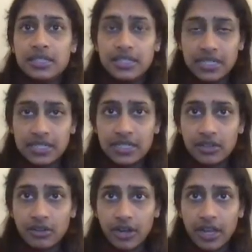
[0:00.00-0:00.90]

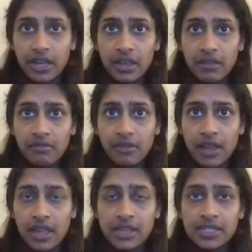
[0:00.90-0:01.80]
disagree,
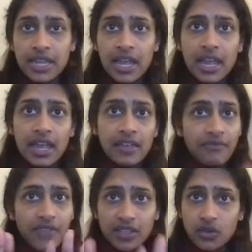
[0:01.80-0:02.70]
right?
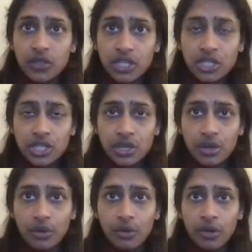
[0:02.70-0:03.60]
That's only
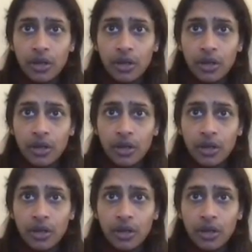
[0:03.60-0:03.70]
2.